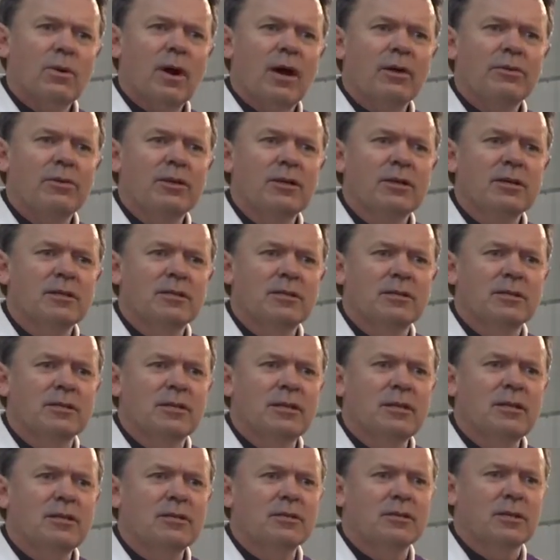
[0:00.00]
Rather, it
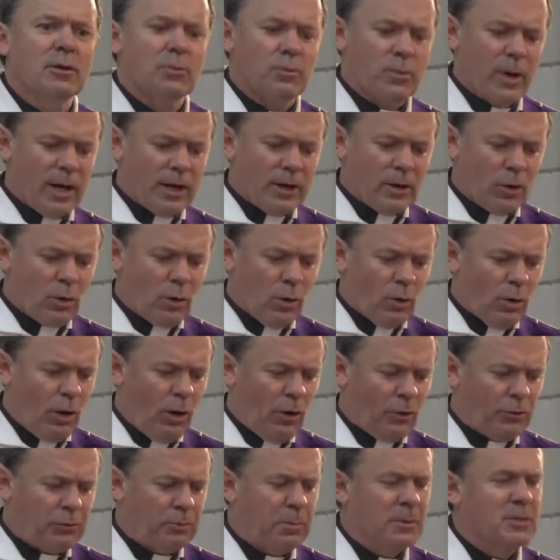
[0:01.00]
sees the
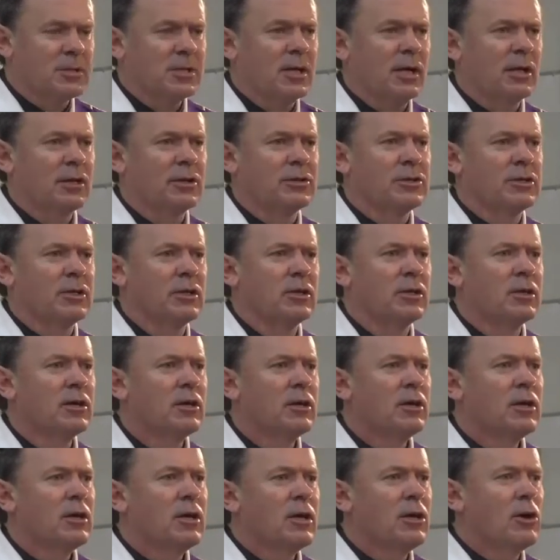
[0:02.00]
radical hospitality
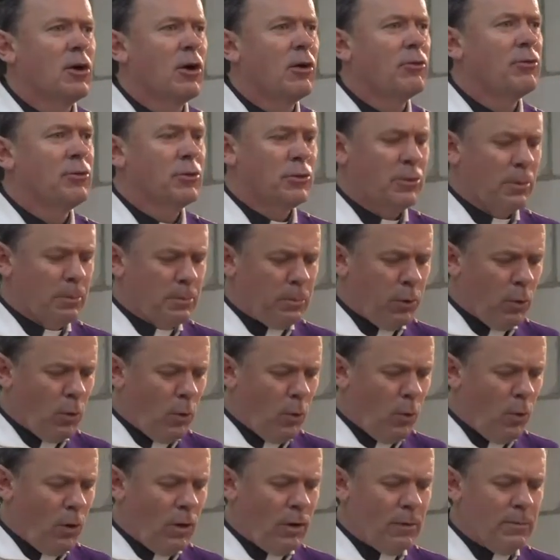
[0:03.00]
he offered the
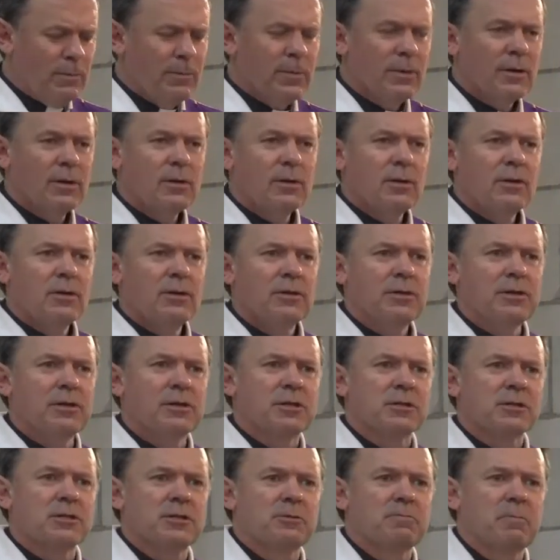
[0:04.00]
poor,
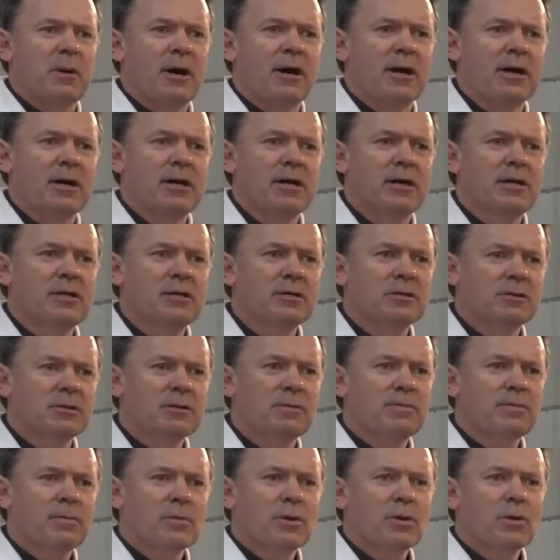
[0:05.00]
the
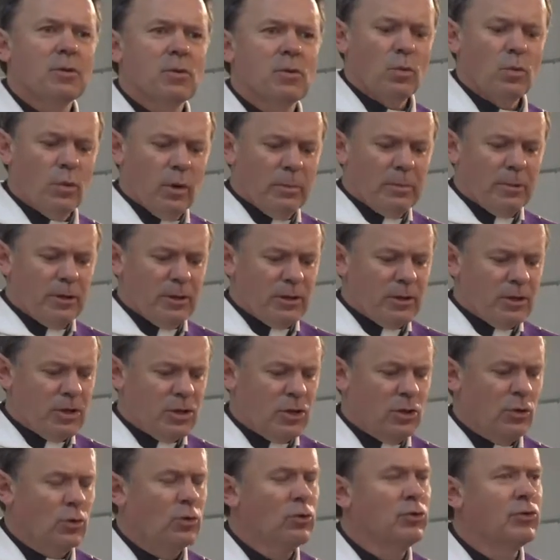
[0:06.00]
despised,
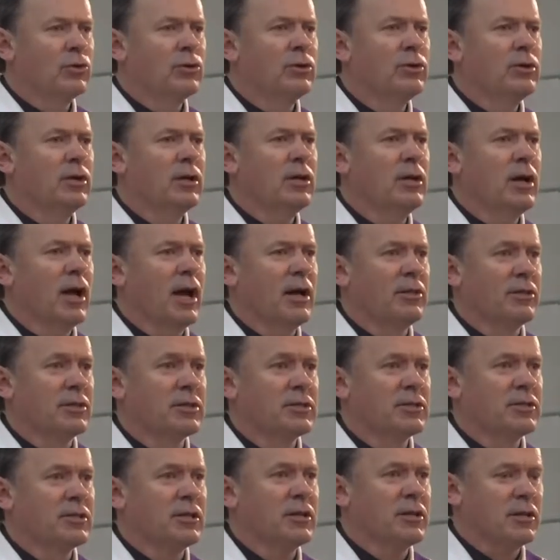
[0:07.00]
women, children,
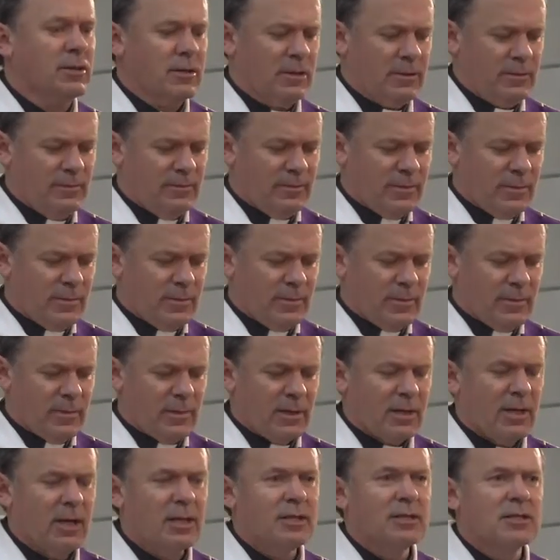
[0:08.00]
and the sick,
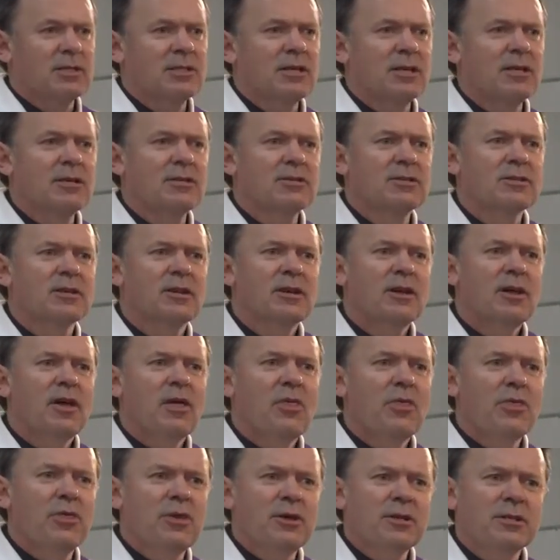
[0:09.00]
and says,
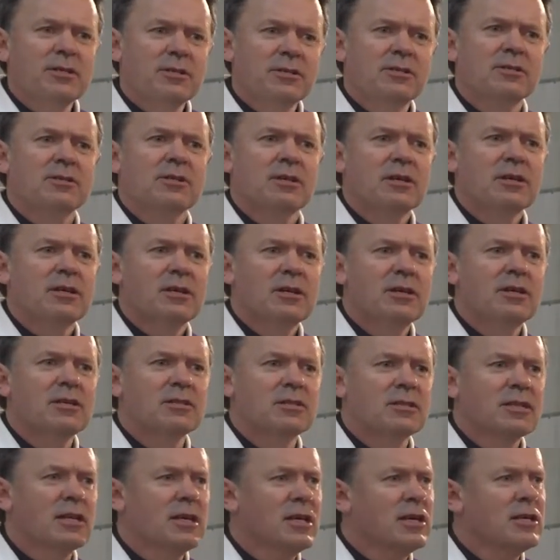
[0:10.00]
this
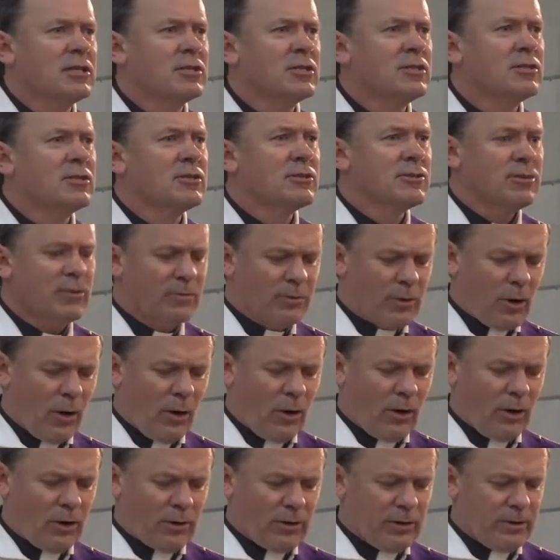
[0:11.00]
is the essence of
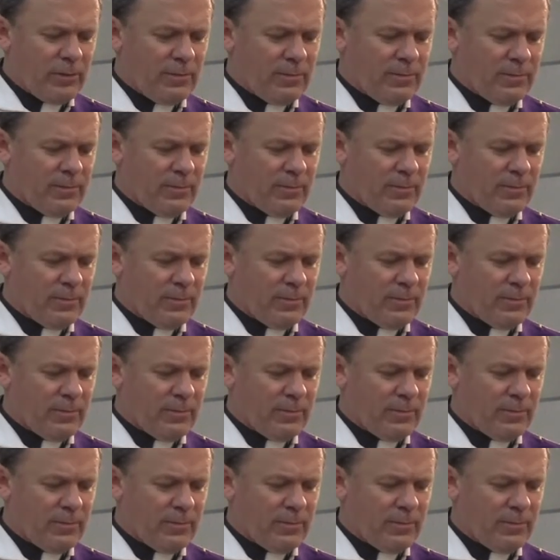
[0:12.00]
God.